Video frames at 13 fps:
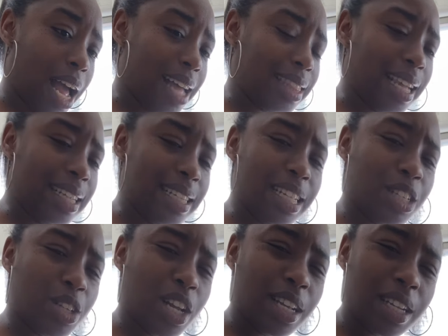i think she's
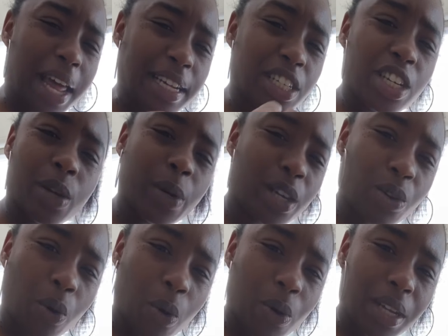like cheering you
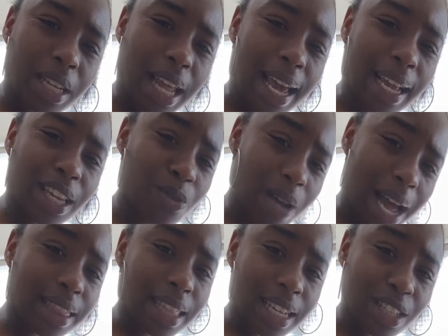on like you
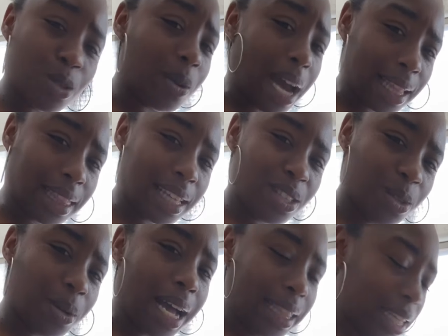got this you got this you
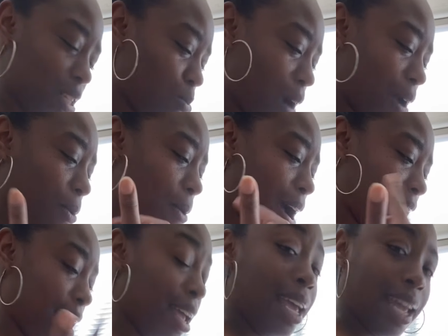got this probably why
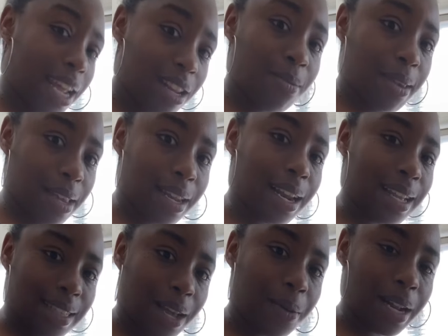in the beginning i
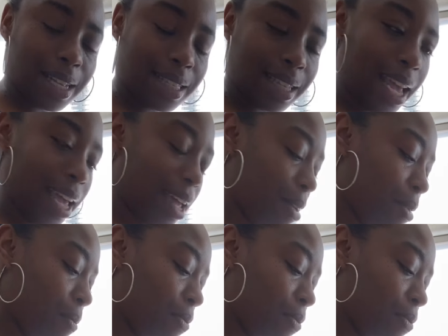said what i said